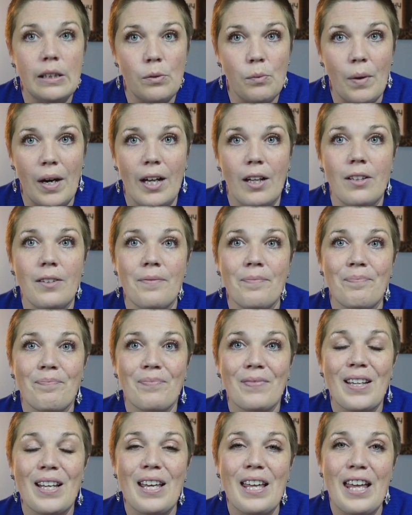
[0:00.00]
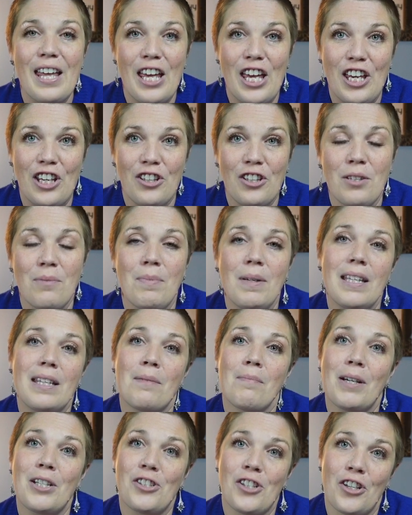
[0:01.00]
Well, it could be
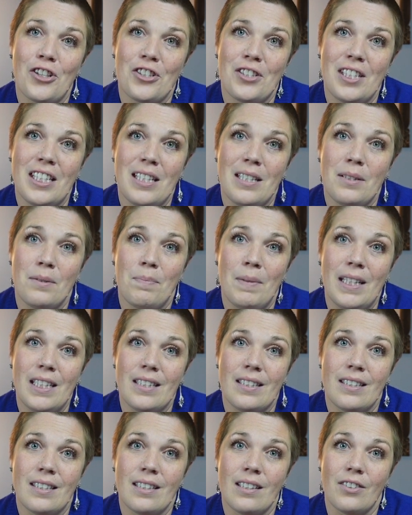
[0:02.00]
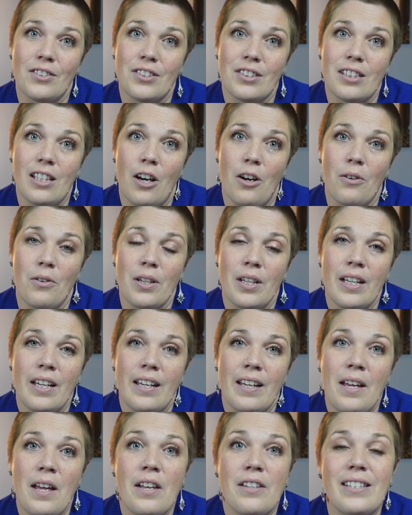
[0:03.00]
that my shutter speed is still slow.
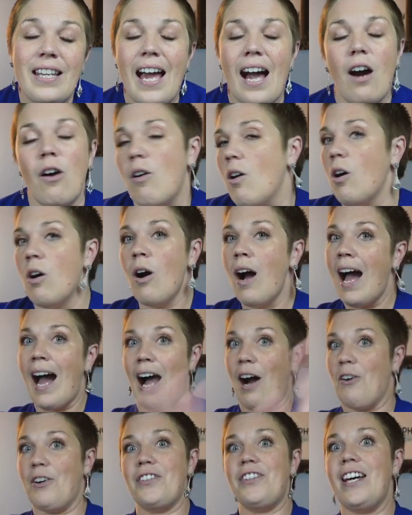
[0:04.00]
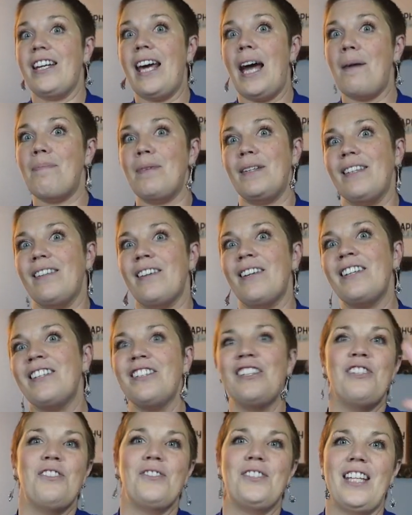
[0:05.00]
Now, how could that happen,
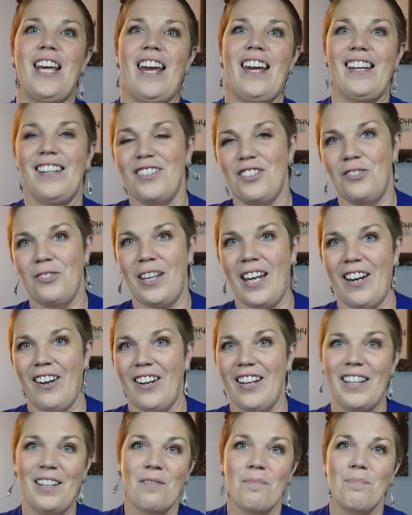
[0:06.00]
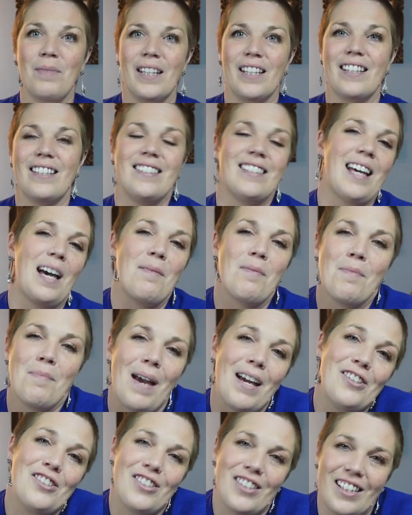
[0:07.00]
you say to Carrie, because I'm
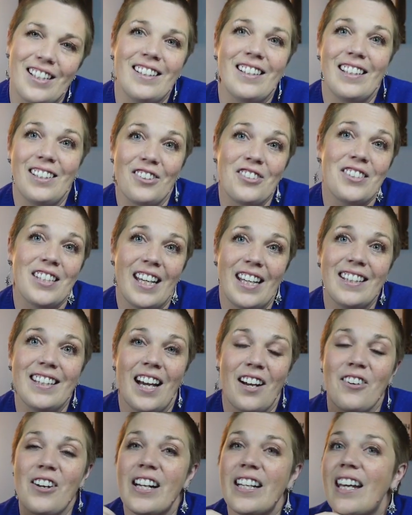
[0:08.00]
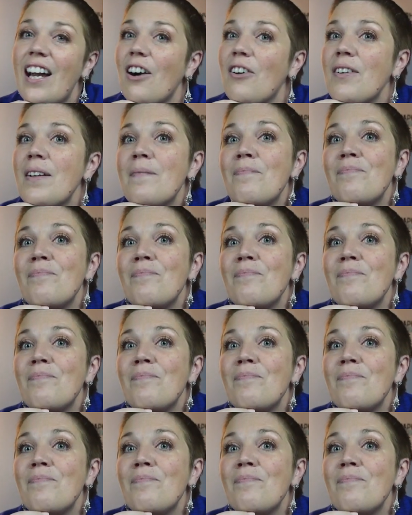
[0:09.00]
imagining that you're saying that right now.